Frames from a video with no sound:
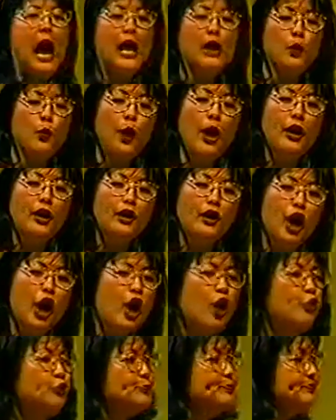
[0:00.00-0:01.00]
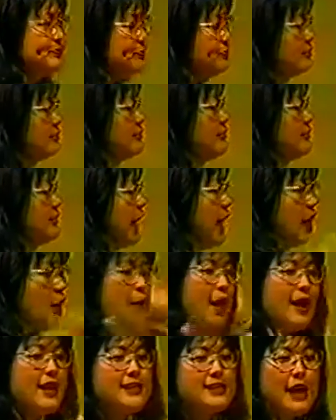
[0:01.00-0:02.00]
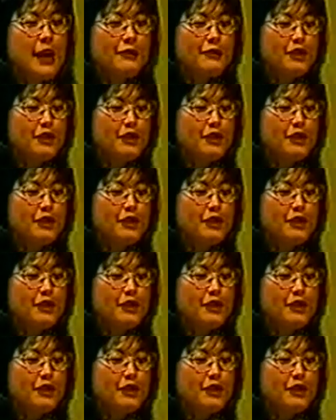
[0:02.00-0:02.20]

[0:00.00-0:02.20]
I don't want to go. Anyway, it's